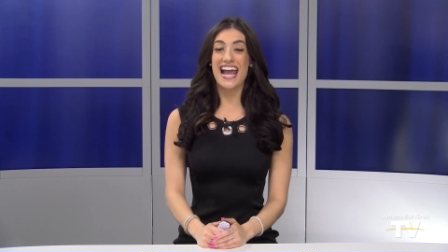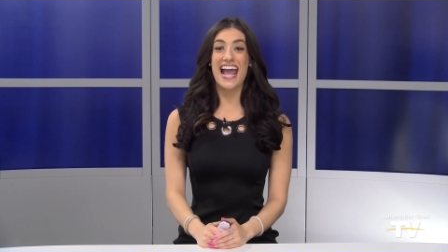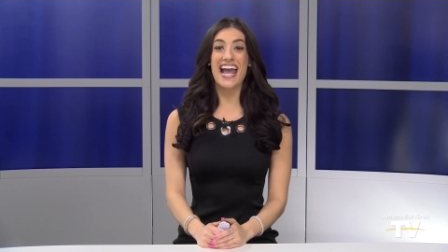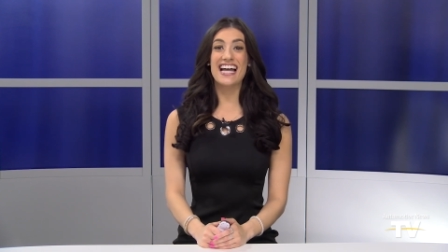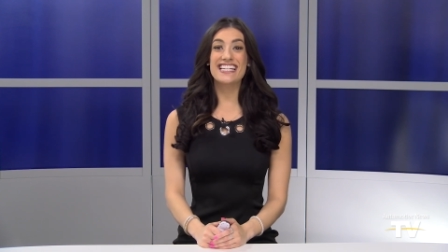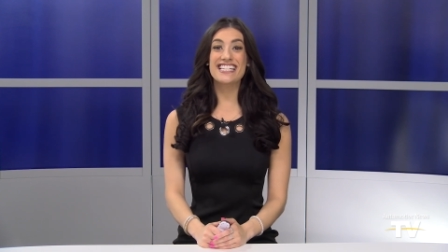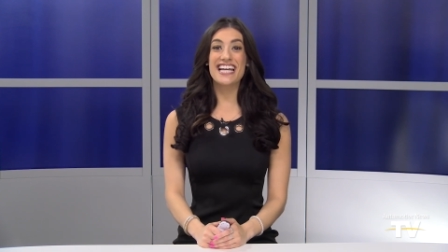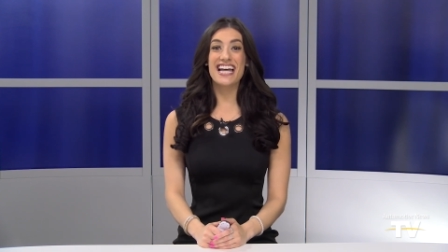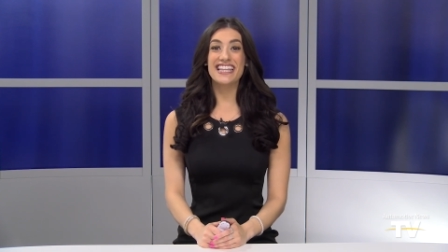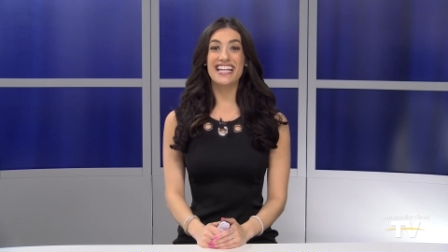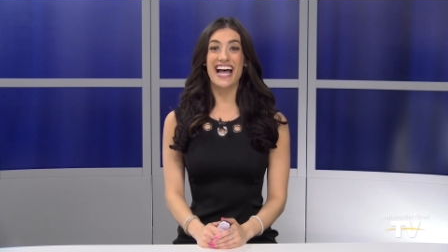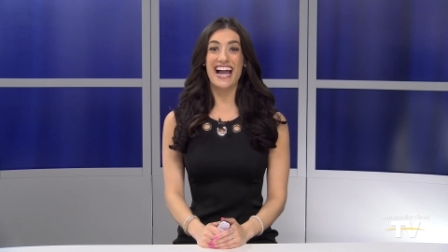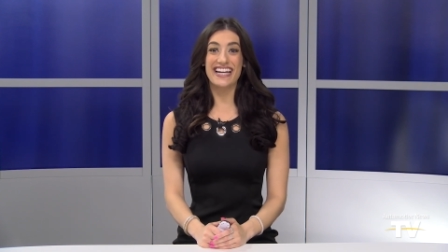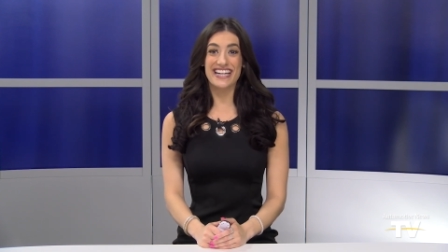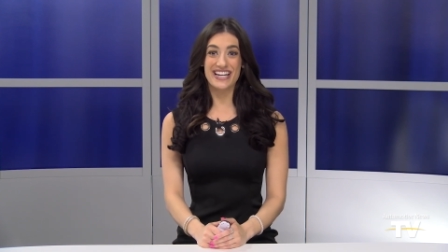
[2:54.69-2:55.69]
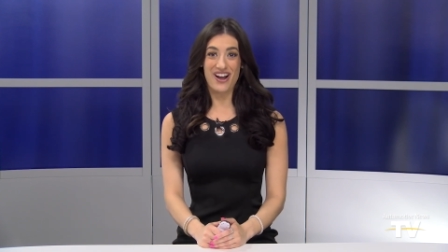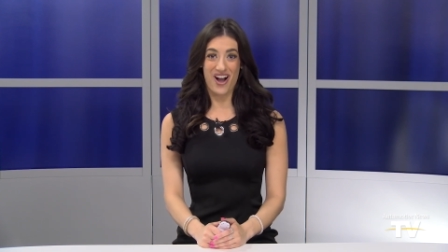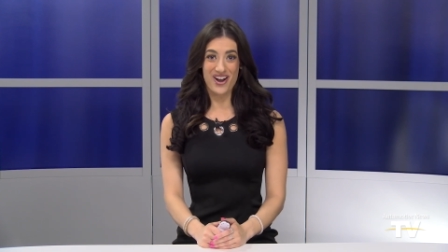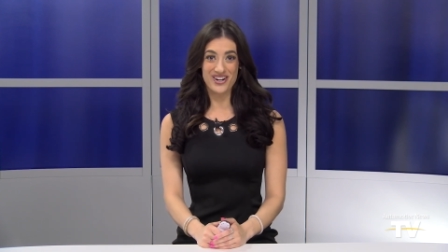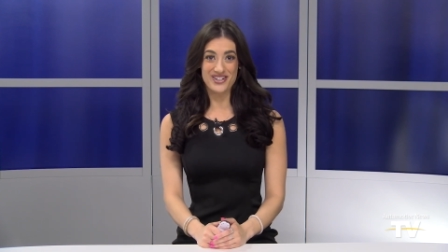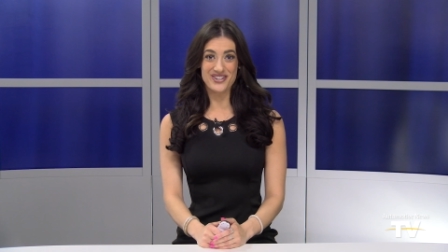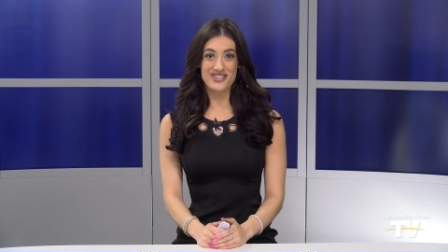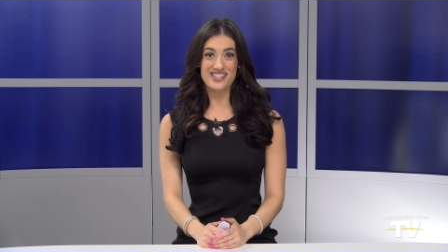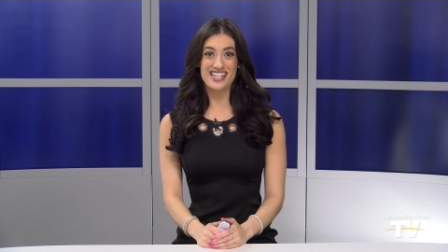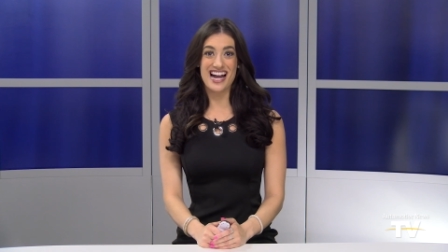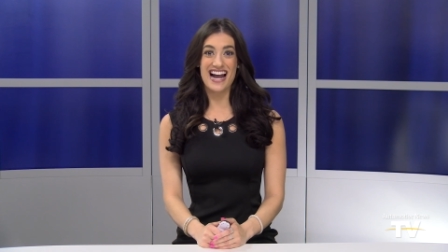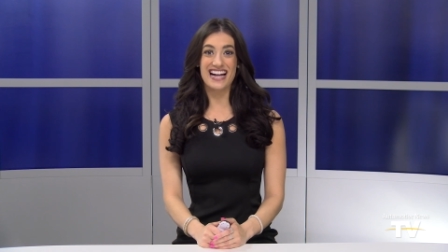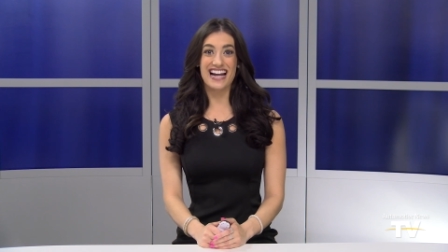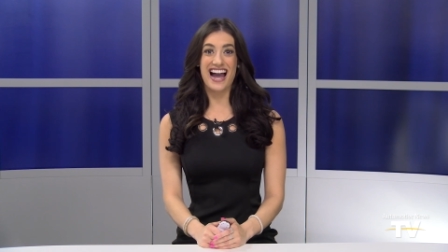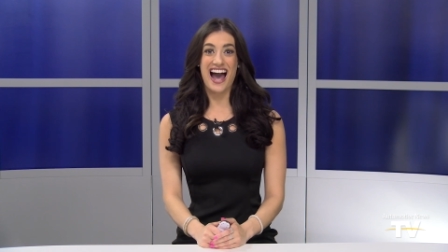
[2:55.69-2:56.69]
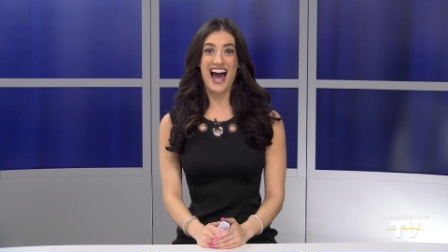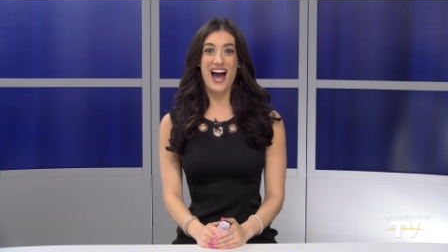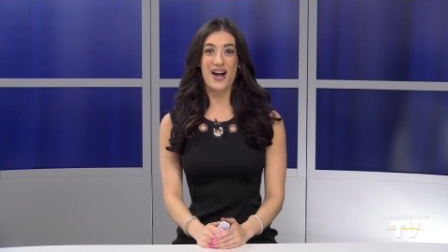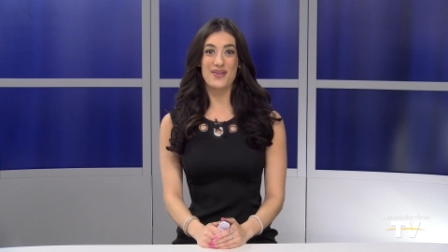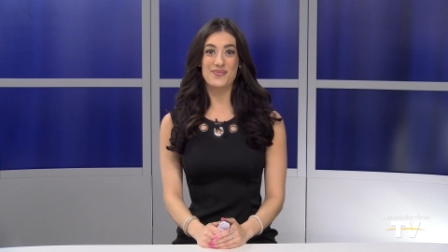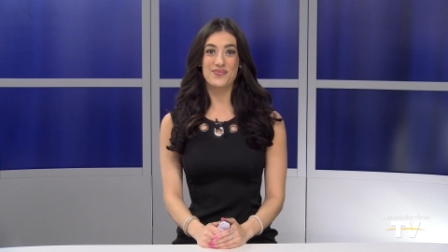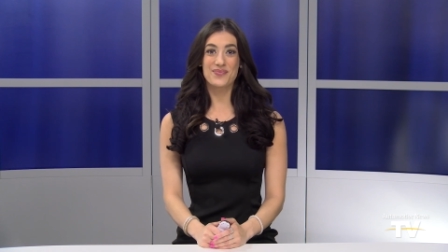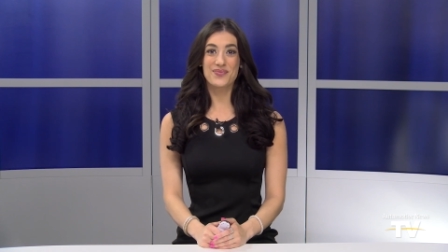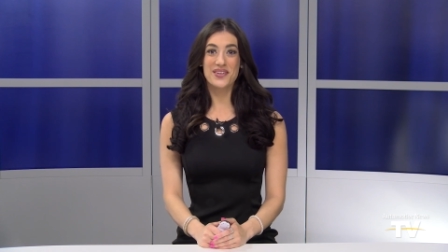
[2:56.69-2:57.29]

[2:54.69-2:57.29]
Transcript: and online at autonews.com